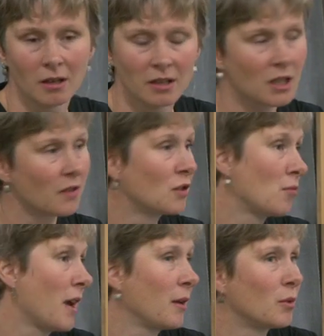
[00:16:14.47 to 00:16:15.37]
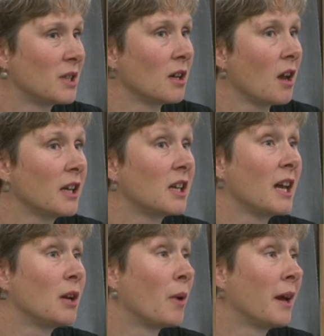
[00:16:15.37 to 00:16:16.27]
serves you right, we didn't like you
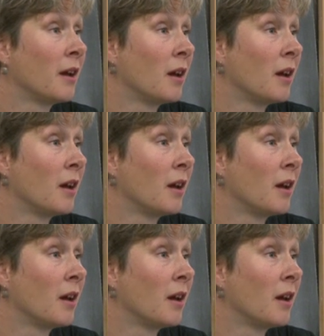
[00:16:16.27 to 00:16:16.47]
anyway.